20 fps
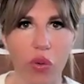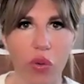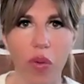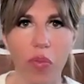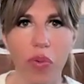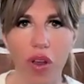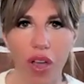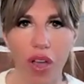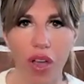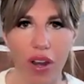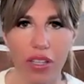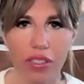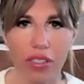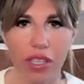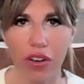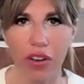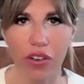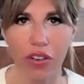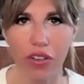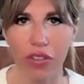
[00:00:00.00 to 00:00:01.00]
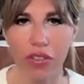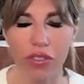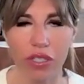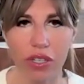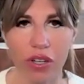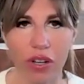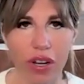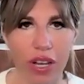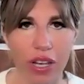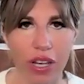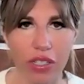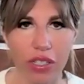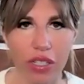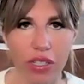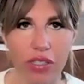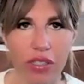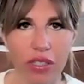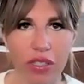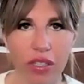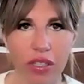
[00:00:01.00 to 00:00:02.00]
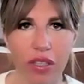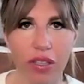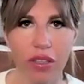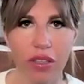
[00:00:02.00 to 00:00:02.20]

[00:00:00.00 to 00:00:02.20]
or what products to introduce to your agents?